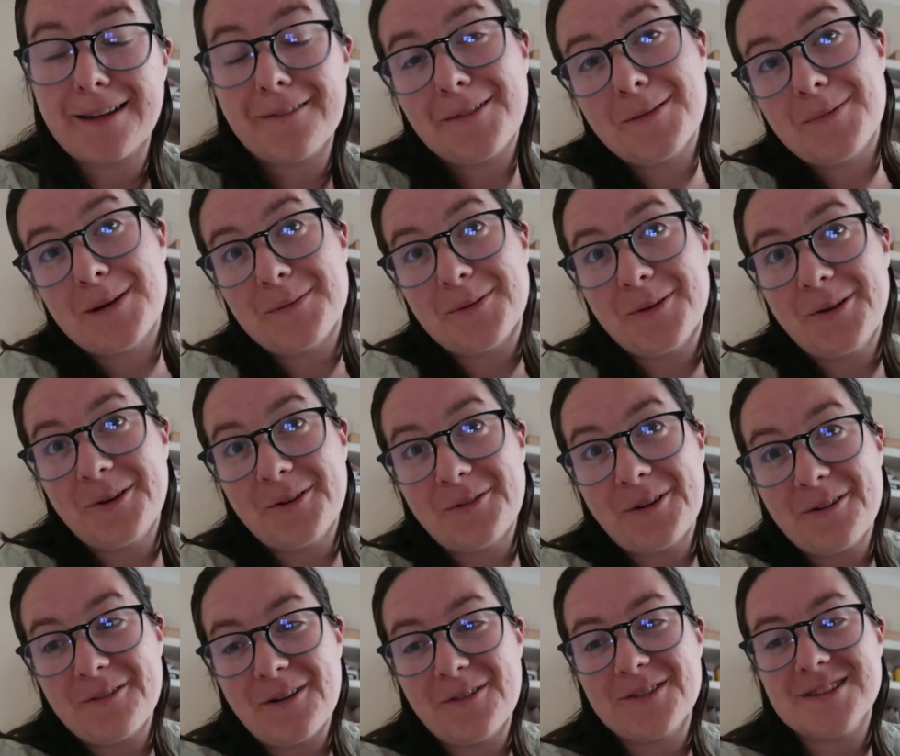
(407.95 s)
of the people who have
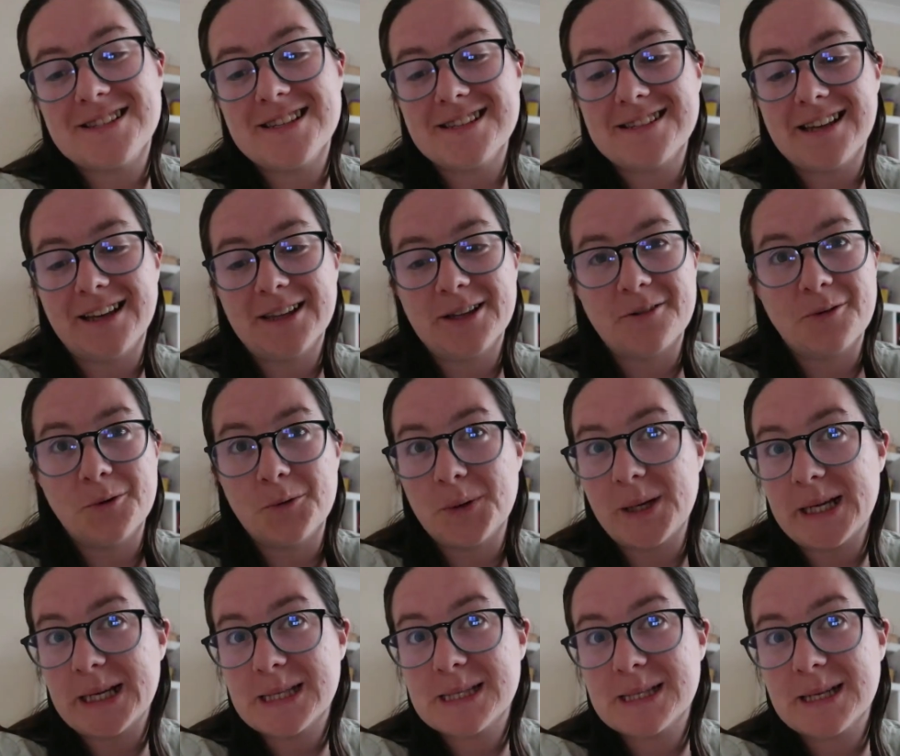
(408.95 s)
our references. Like, they're all
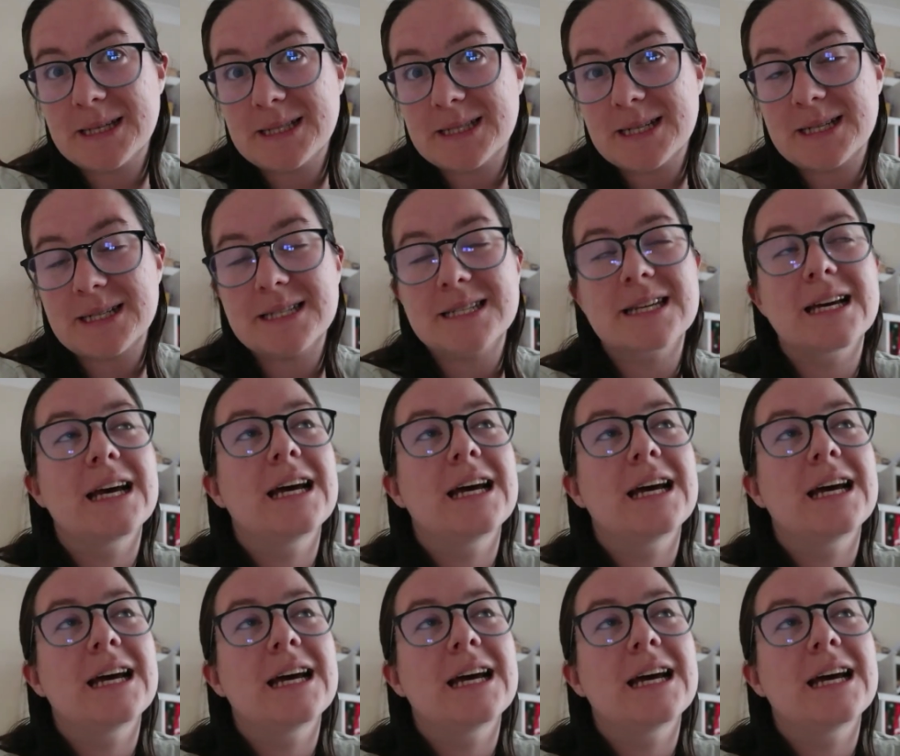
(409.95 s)
really excited,